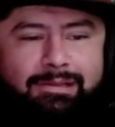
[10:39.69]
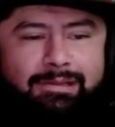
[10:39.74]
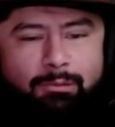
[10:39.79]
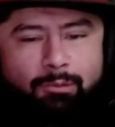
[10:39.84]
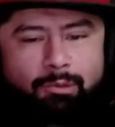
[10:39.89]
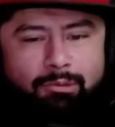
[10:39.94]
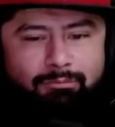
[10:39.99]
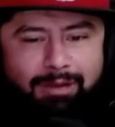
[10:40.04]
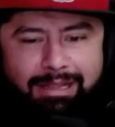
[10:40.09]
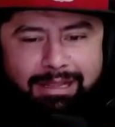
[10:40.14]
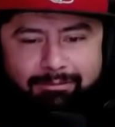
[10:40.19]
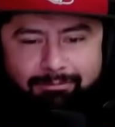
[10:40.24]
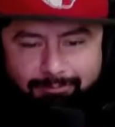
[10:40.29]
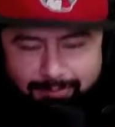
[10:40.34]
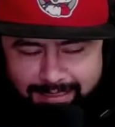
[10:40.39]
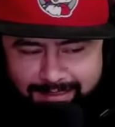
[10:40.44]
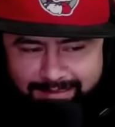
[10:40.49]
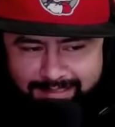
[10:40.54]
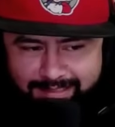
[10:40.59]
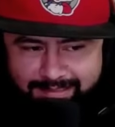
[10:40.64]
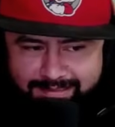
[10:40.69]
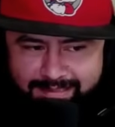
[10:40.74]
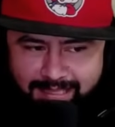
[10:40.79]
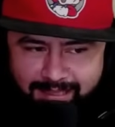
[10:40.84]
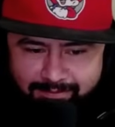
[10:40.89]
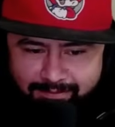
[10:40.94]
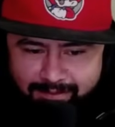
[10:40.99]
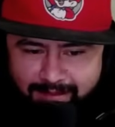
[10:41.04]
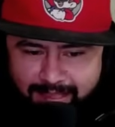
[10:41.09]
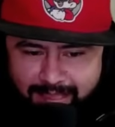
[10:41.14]
What do I rank this
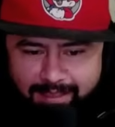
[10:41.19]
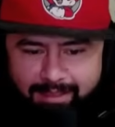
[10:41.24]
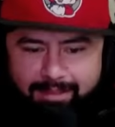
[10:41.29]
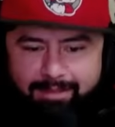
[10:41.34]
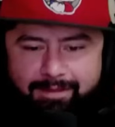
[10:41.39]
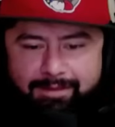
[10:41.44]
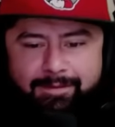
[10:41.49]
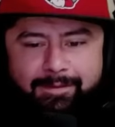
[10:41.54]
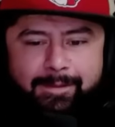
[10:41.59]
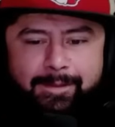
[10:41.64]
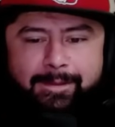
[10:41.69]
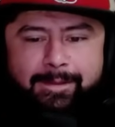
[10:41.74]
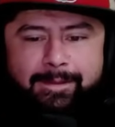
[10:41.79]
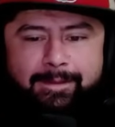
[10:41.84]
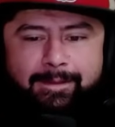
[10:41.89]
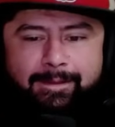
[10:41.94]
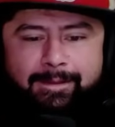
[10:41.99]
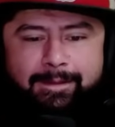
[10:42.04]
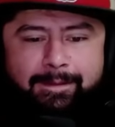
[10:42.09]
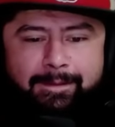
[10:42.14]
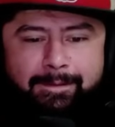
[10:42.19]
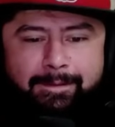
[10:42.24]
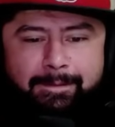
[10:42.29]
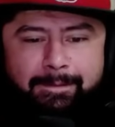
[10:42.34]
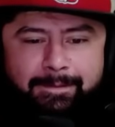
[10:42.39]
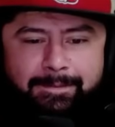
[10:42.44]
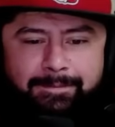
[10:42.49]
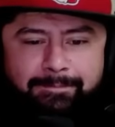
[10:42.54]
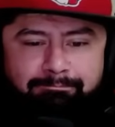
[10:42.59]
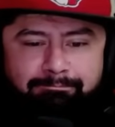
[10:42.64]
KVK?
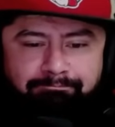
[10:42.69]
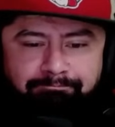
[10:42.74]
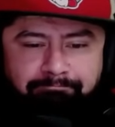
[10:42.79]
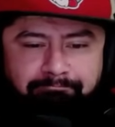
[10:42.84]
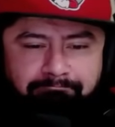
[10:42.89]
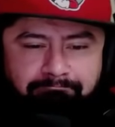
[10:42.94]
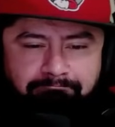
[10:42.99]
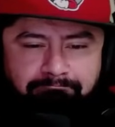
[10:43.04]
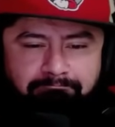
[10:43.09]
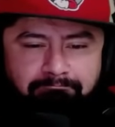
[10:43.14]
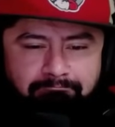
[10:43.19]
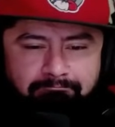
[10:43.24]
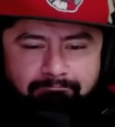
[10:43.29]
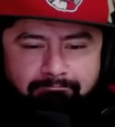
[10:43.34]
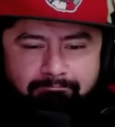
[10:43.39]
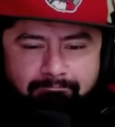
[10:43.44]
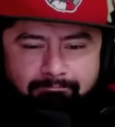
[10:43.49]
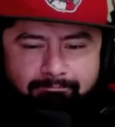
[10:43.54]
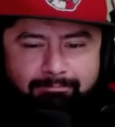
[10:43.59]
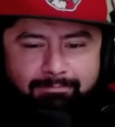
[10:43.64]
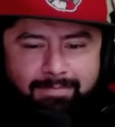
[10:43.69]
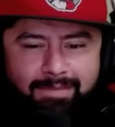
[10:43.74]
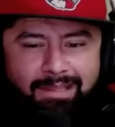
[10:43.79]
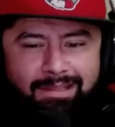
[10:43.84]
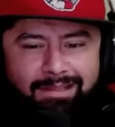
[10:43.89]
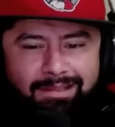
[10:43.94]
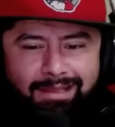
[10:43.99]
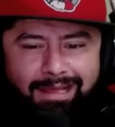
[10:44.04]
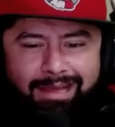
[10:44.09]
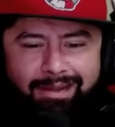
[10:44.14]
I
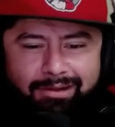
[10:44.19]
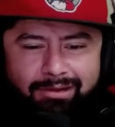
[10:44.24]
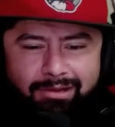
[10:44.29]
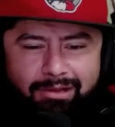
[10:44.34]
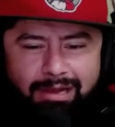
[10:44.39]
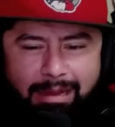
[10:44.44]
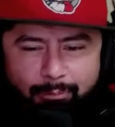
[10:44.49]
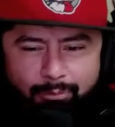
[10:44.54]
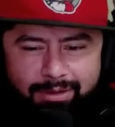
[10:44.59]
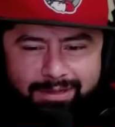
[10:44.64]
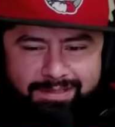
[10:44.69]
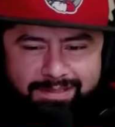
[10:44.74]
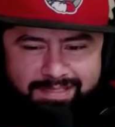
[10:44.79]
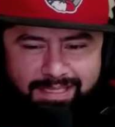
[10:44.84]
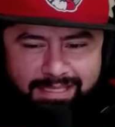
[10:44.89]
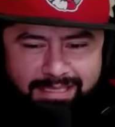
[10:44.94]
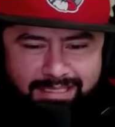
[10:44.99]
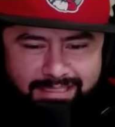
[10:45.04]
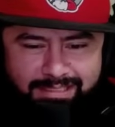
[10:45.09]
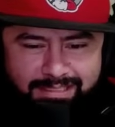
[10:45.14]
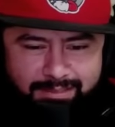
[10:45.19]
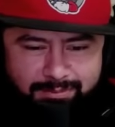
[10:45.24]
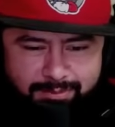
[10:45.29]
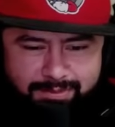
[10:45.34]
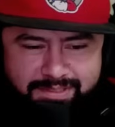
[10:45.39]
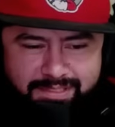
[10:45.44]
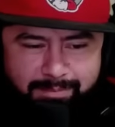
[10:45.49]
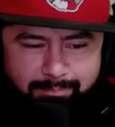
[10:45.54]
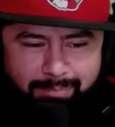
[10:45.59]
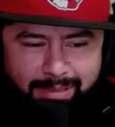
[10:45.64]
don't know. I wouldn't say that this
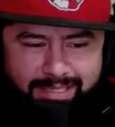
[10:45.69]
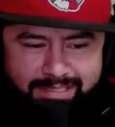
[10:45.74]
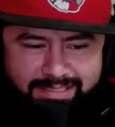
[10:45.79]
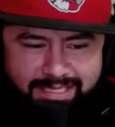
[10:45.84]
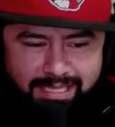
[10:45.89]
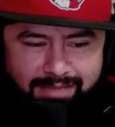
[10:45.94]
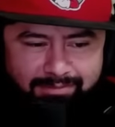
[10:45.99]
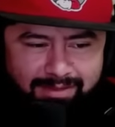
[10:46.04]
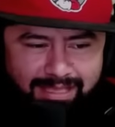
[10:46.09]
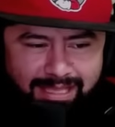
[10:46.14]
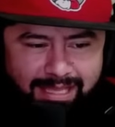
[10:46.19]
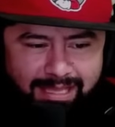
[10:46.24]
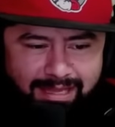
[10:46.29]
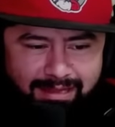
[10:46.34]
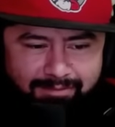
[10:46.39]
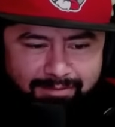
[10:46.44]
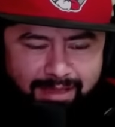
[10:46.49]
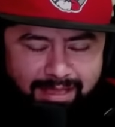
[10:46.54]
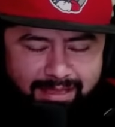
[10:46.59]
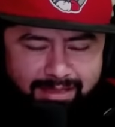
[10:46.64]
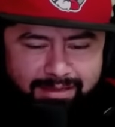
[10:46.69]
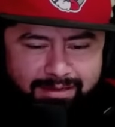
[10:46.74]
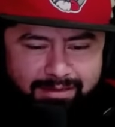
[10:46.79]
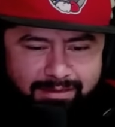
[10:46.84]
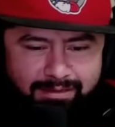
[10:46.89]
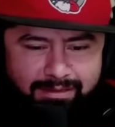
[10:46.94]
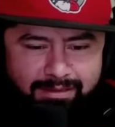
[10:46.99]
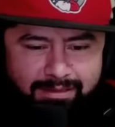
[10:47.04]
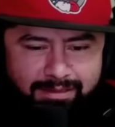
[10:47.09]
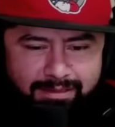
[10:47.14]
was the best KVK I've had,
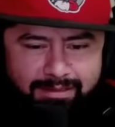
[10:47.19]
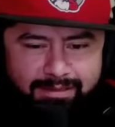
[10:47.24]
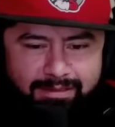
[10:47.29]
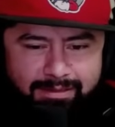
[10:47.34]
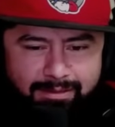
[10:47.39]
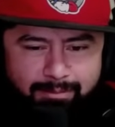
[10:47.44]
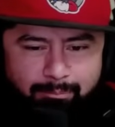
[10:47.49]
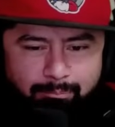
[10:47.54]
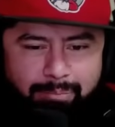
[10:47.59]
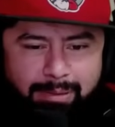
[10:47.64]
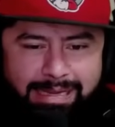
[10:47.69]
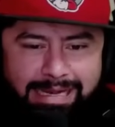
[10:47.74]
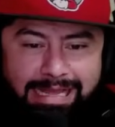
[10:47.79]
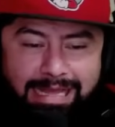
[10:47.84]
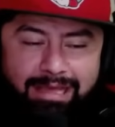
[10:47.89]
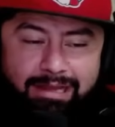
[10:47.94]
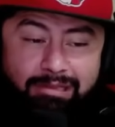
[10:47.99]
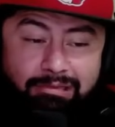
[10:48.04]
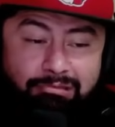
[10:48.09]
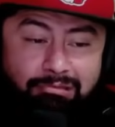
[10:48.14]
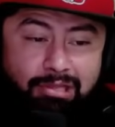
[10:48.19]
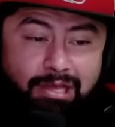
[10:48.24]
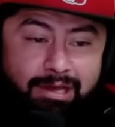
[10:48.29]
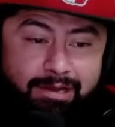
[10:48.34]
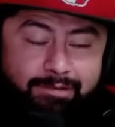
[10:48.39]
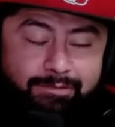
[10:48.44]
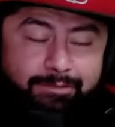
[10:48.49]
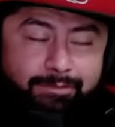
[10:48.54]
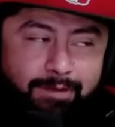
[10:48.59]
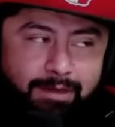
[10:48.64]
but I had a lot
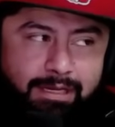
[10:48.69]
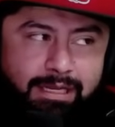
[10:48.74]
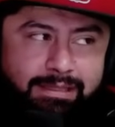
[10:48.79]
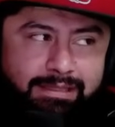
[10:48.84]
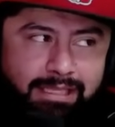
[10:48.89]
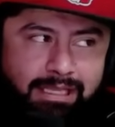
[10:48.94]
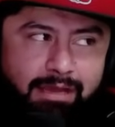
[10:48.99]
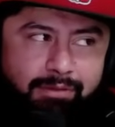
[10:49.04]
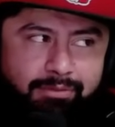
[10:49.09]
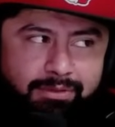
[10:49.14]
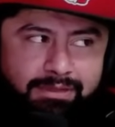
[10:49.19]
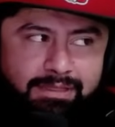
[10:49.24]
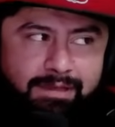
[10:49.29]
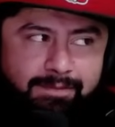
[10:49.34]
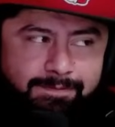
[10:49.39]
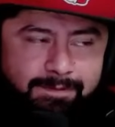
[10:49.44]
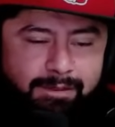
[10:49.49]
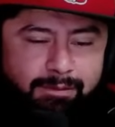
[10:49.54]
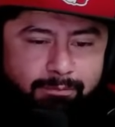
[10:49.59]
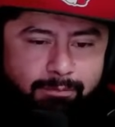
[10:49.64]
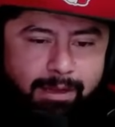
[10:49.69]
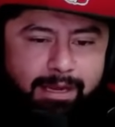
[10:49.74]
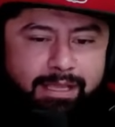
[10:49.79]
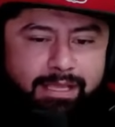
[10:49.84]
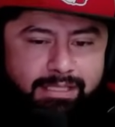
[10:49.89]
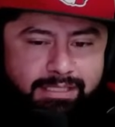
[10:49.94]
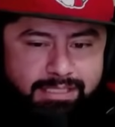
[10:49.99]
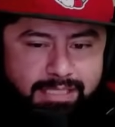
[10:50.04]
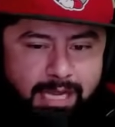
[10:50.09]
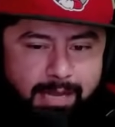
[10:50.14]
of fun. I think I would definitely rank
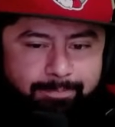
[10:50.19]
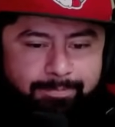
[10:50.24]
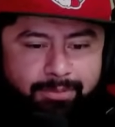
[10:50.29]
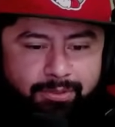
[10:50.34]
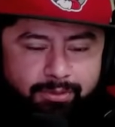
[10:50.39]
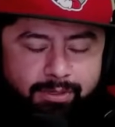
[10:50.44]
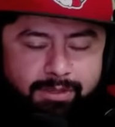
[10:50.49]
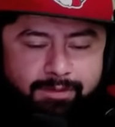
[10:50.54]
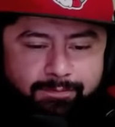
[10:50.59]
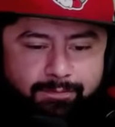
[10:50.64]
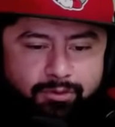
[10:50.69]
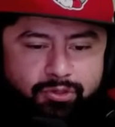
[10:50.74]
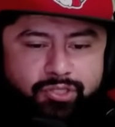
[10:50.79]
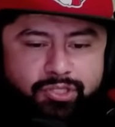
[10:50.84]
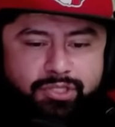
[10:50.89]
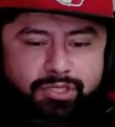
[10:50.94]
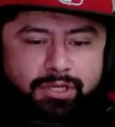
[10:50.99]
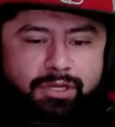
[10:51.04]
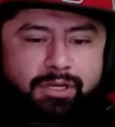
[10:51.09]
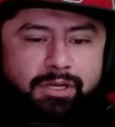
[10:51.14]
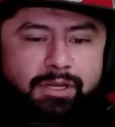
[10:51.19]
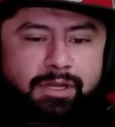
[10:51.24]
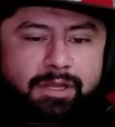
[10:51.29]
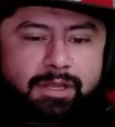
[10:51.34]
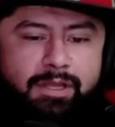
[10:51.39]
it top 3 for sure.